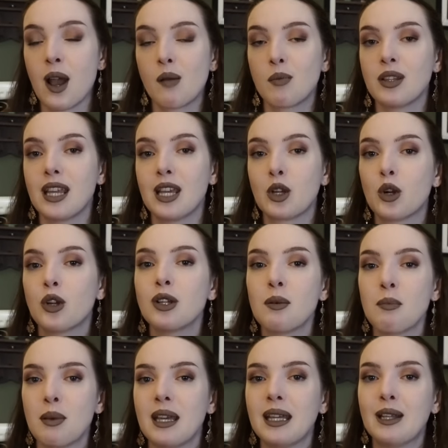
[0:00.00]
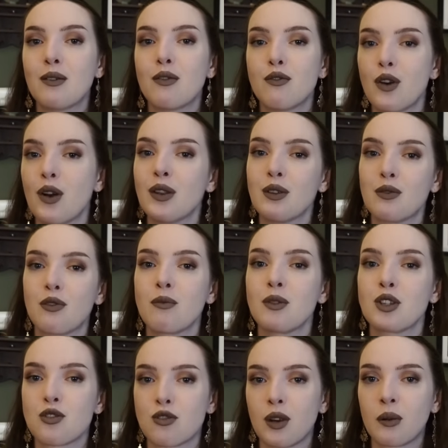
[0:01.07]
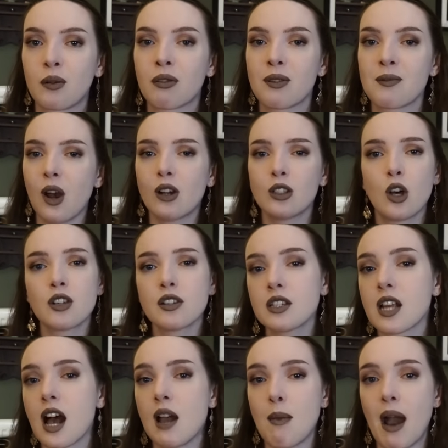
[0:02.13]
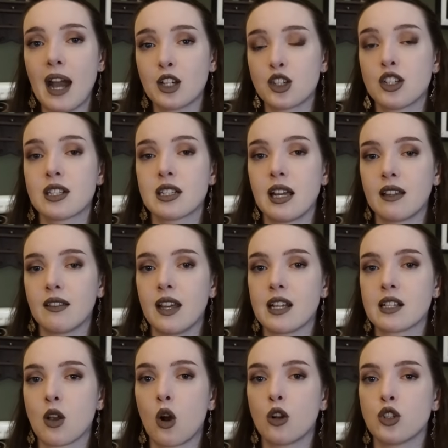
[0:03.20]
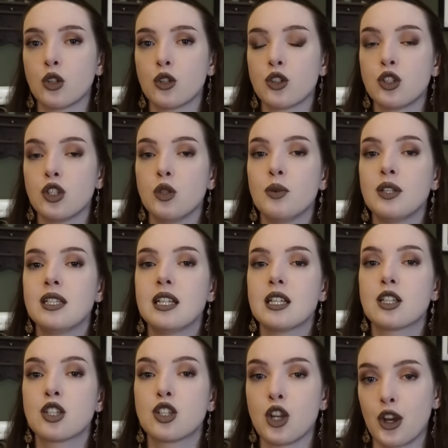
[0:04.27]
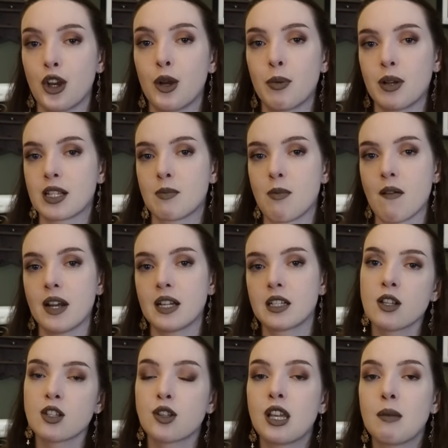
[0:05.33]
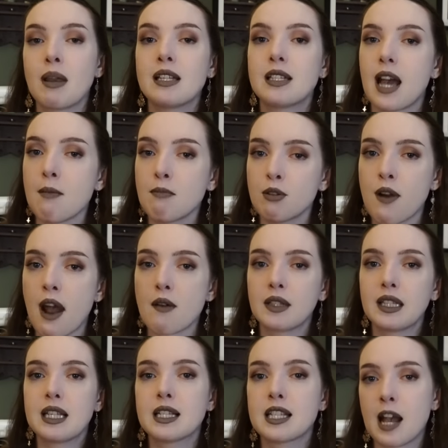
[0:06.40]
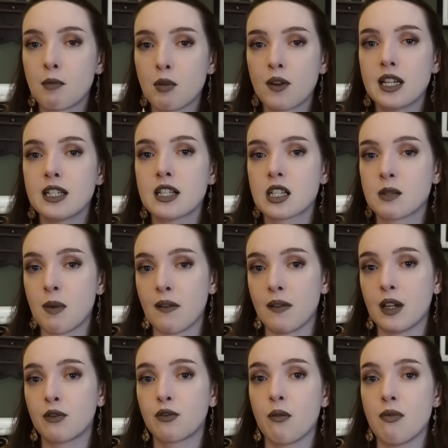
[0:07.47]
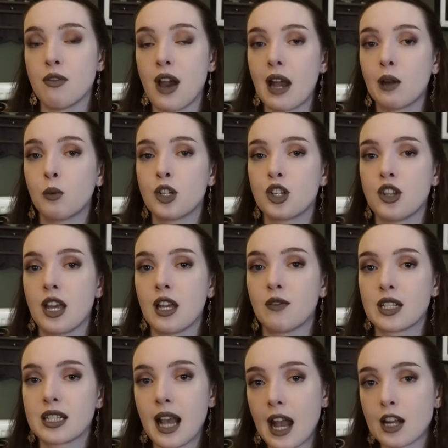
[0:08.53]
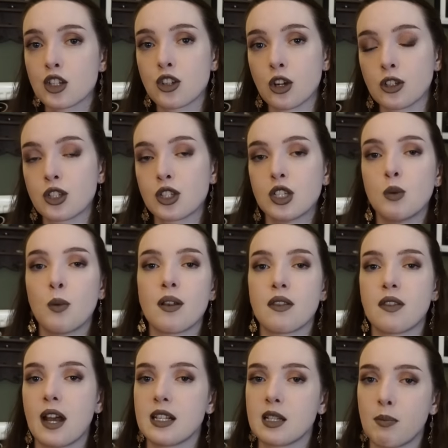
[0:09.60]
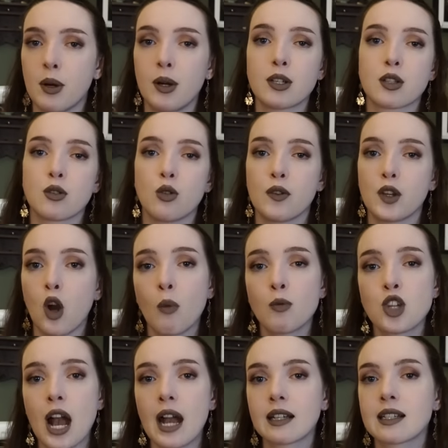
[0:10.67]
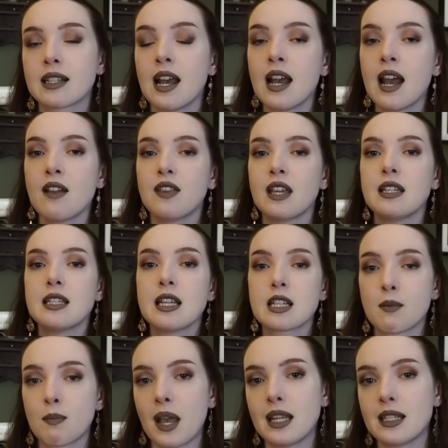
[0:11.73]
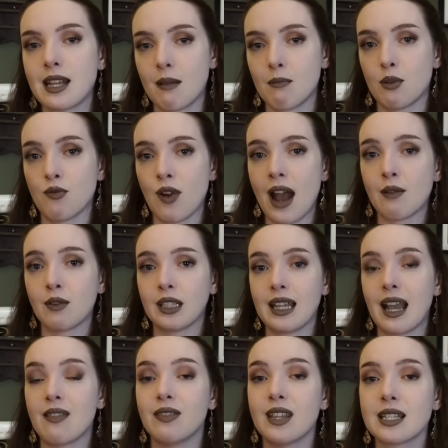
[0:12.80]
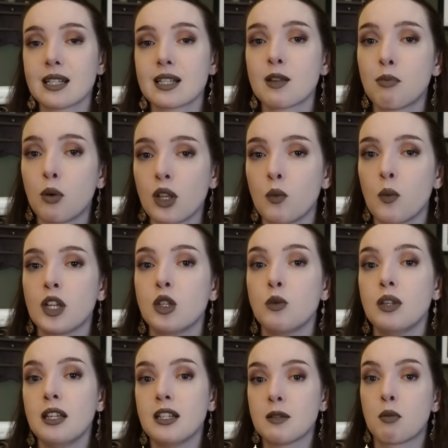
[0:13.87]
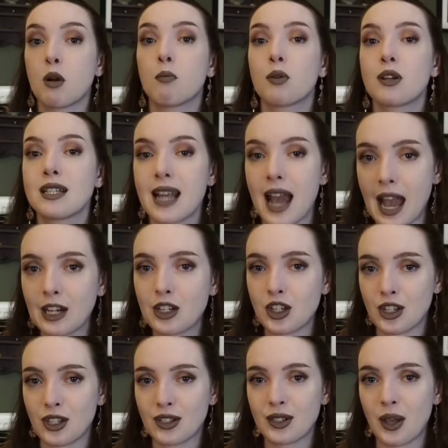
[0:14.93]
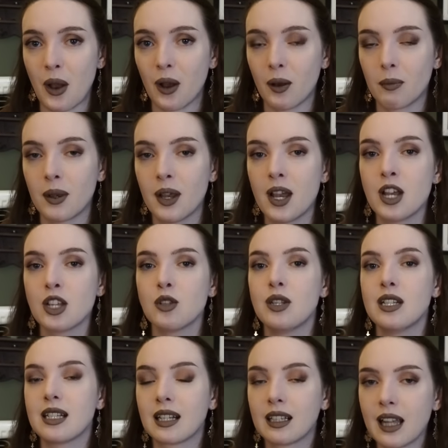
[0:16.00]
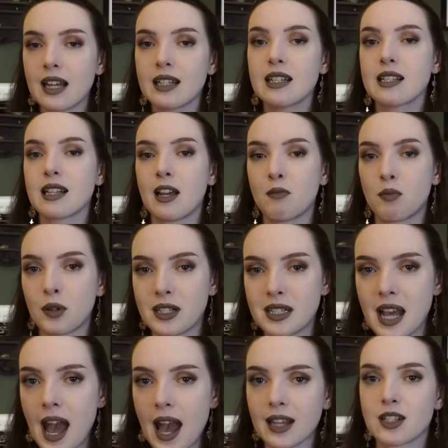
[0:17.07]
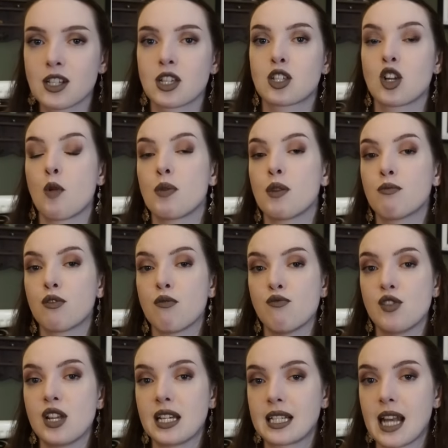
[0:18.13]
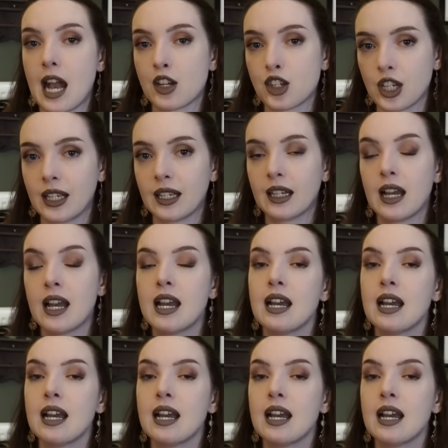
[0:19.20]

But they couldn't be further from the truth. A lot of the time, actions like this are done to disturb a spirit. So they may temporarily separate a spirit from that which they have attached onto, whether that is a person or an object. They dissipate temporarily, and this is the point where you need to put protections up. You need to cleanse and protect to stop them from reattaching.